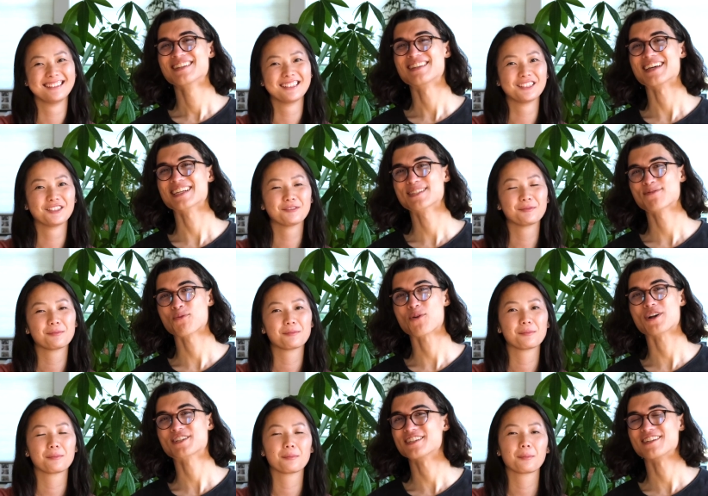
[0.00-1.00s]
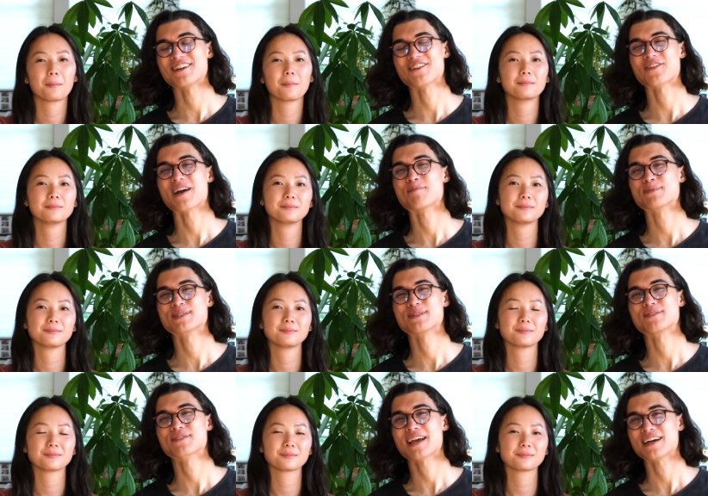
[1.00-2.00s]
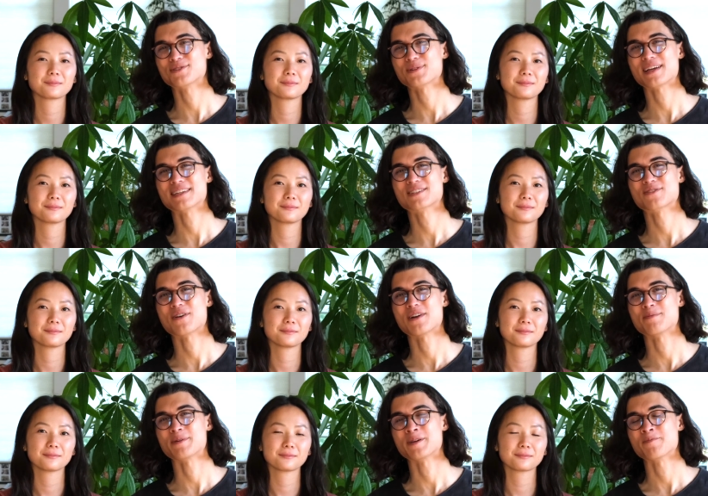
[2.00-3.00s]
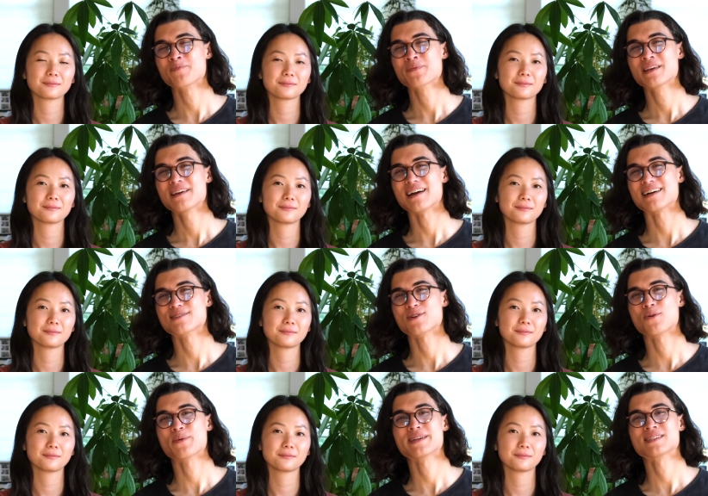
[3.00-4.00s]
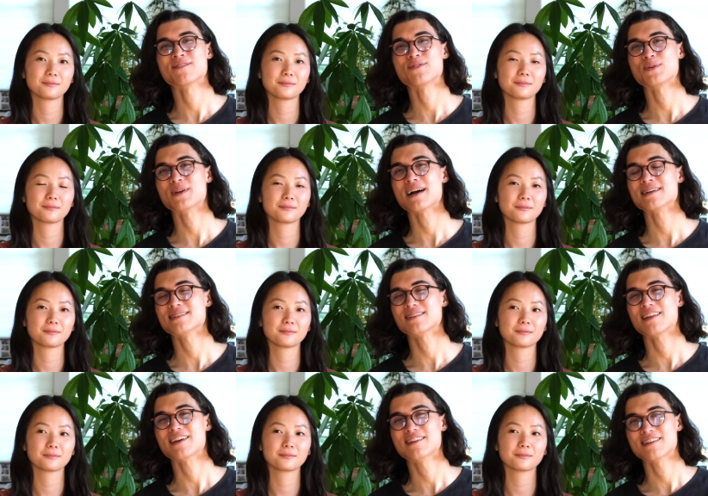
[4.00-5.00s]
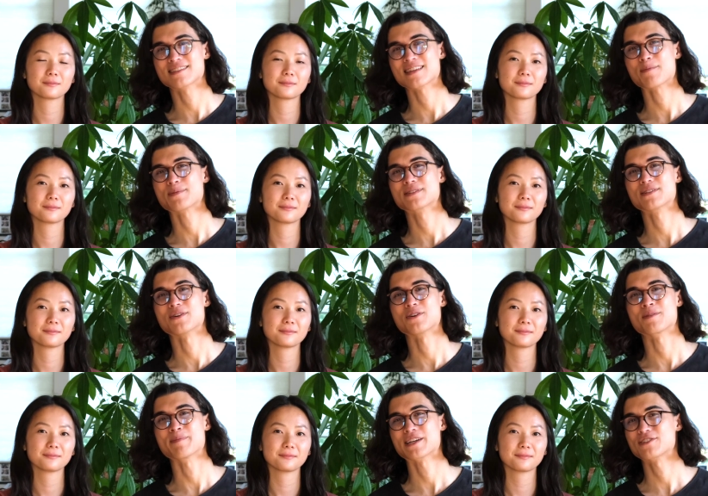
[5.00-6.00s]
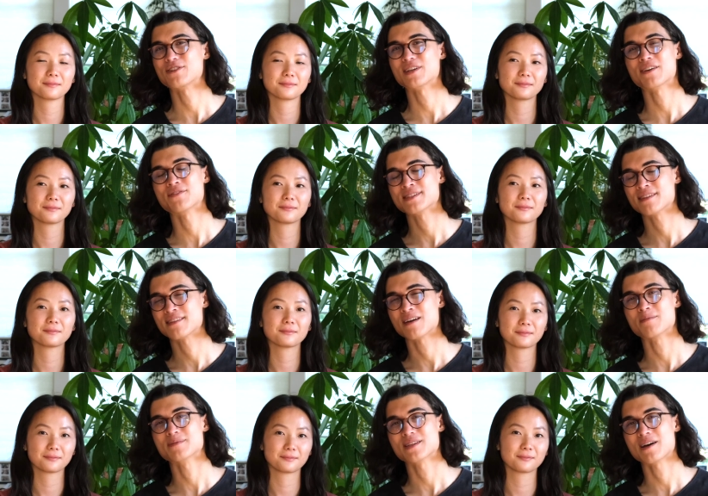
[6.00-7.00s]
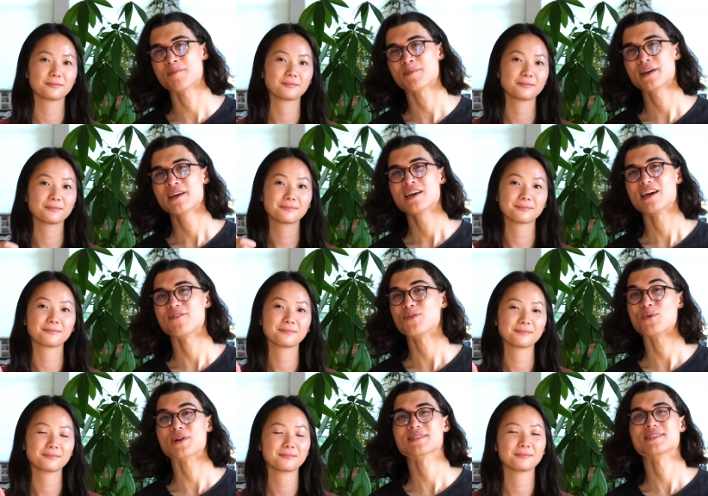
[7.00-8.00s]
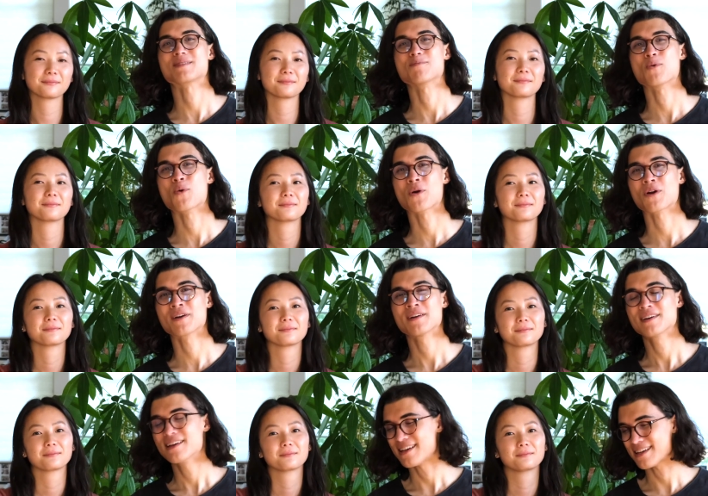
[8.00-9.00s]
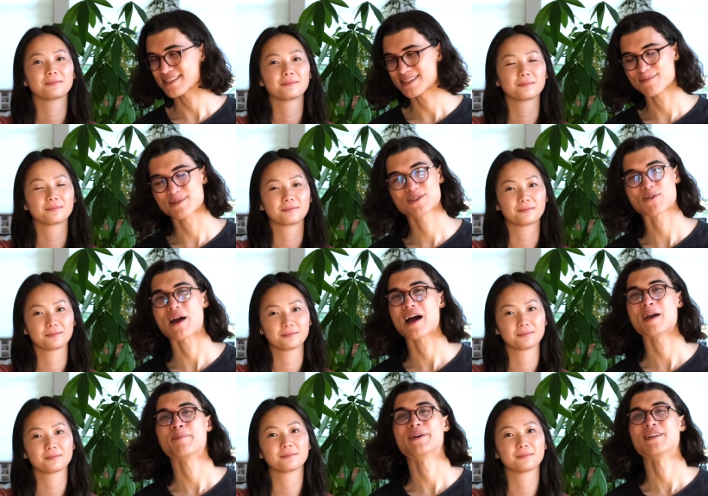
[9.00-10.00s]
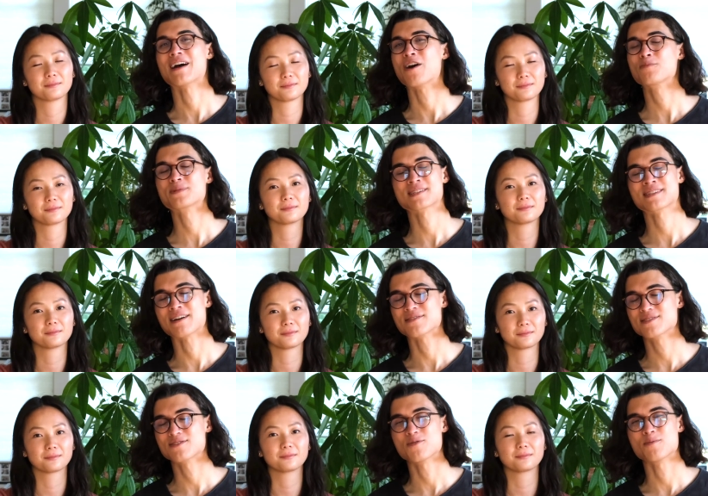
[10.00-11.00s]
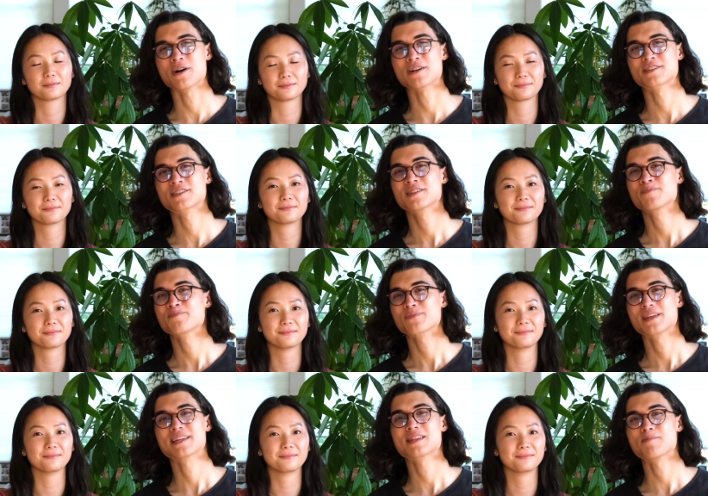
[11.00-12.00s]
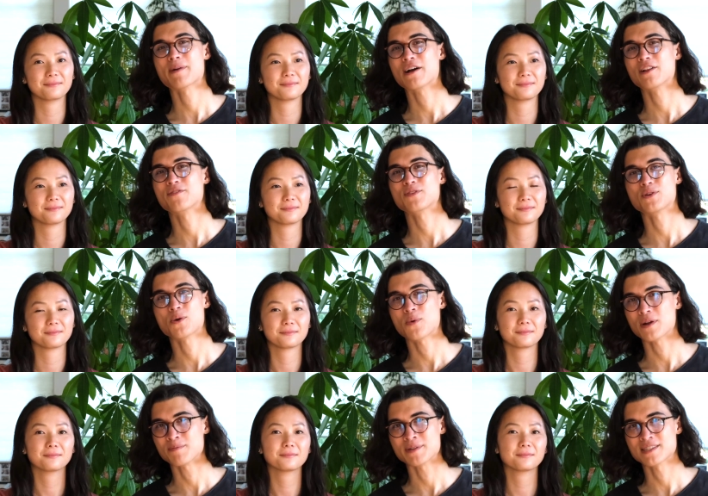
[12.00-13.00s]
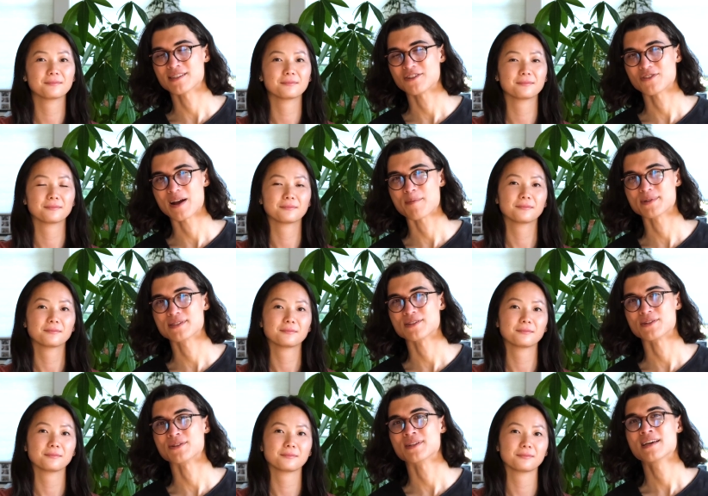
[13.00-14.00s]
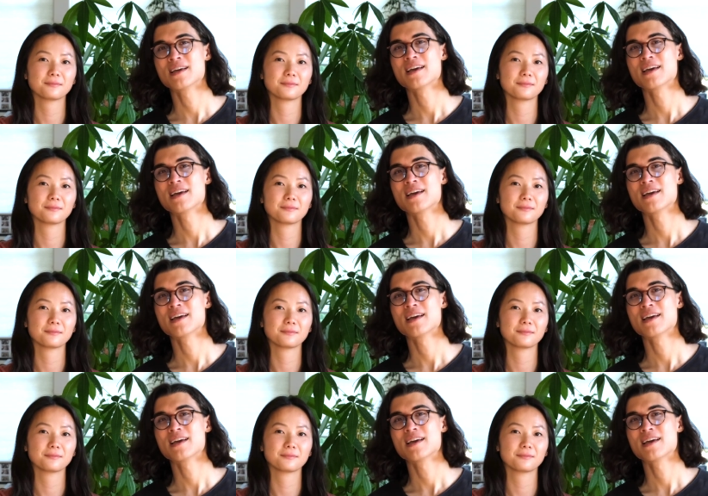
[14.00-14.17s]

Speaker 1: Thanks for watching another episode of Casual Gastronomy. As always, if you guys like this episode, make sure to give us a thumbs up. If you want to see more, hit subscribe. It helps us out so much. Hit the bell if you don't want to miss another episode,